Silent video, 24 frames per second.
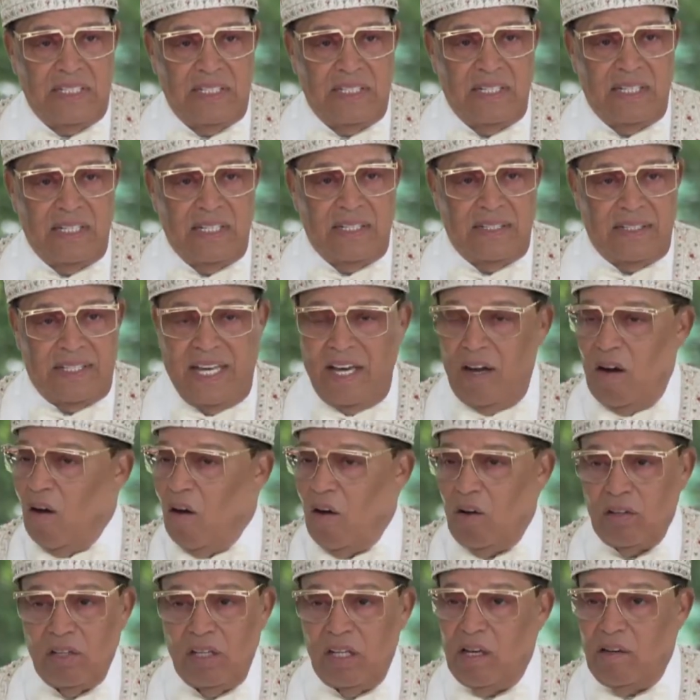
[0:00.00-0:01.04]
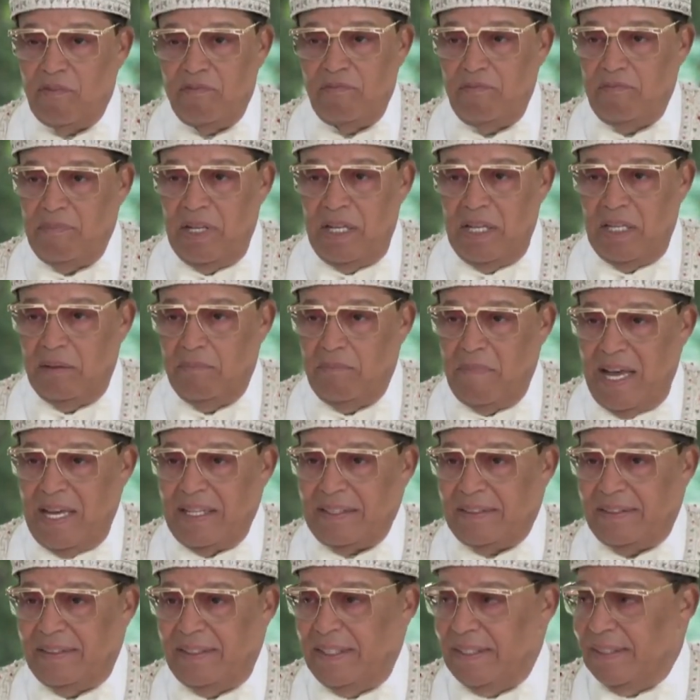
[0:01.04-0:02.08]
They all love El Mahdi.